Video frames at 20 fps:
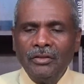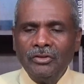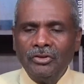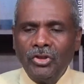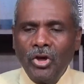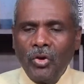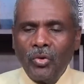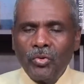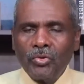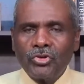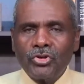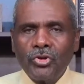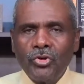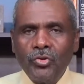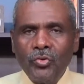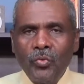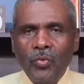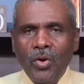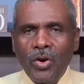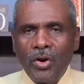those who
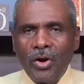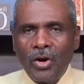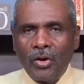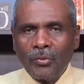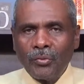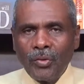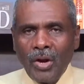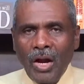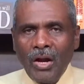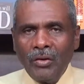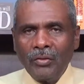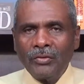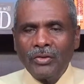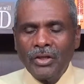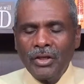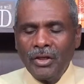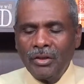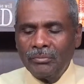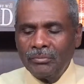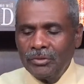were around
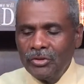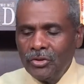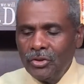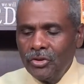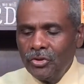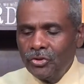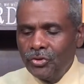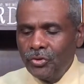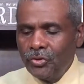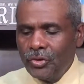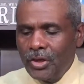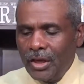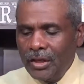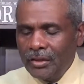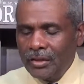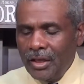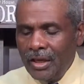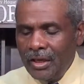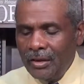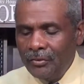him to
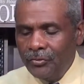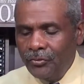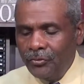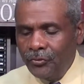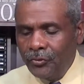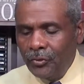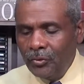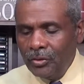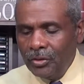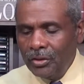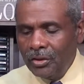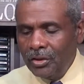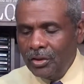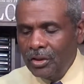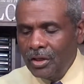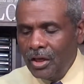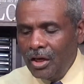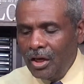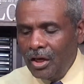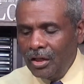get a fuller
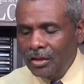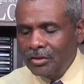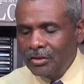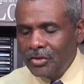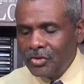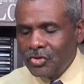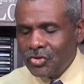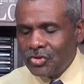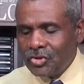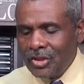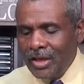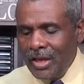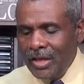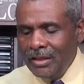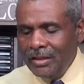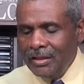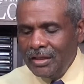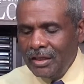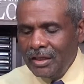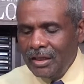
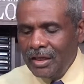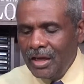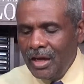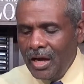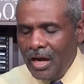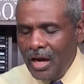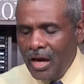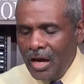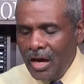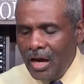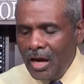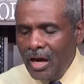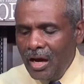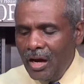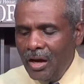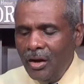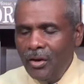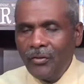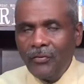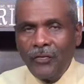understanding
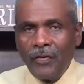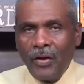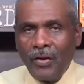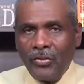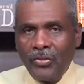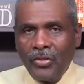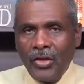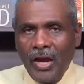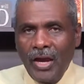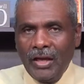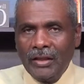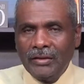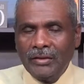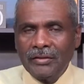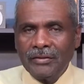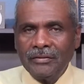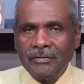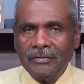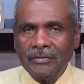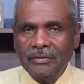of that.
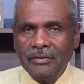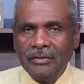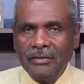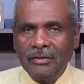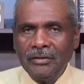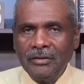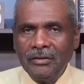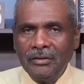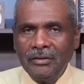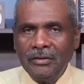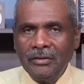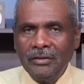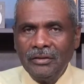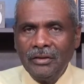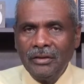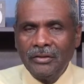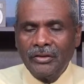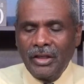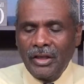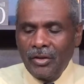
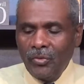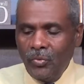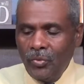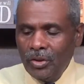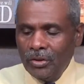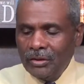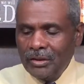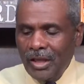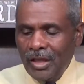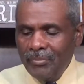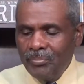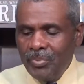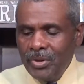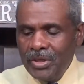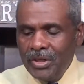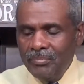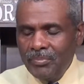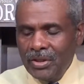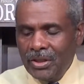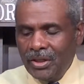That it would not
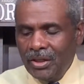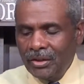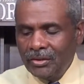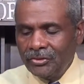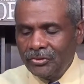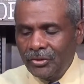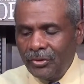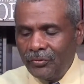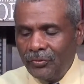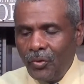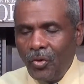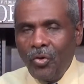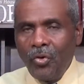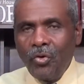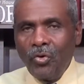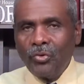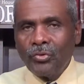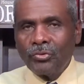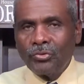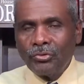be because of
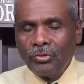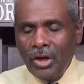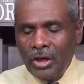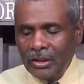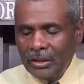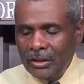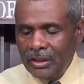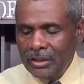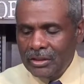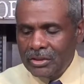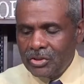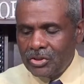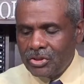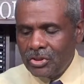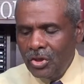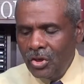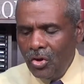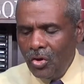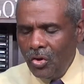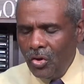old
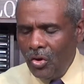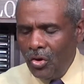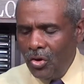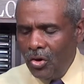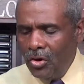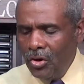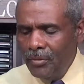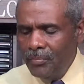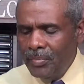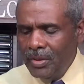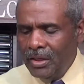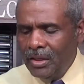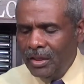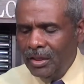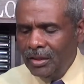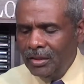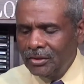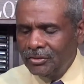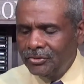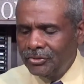relics or
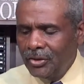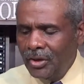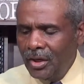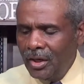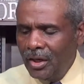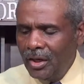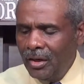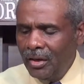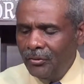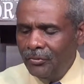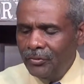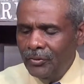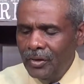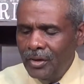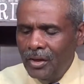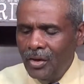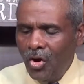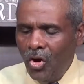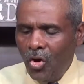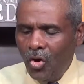because of
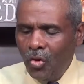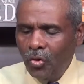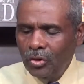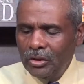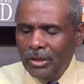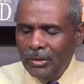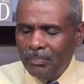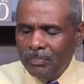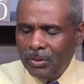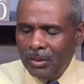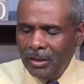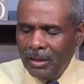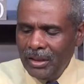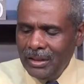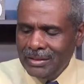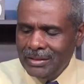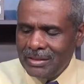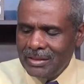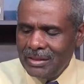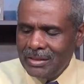holy
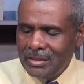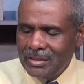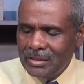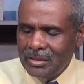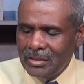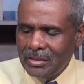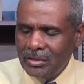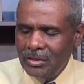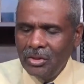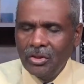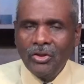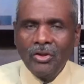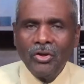places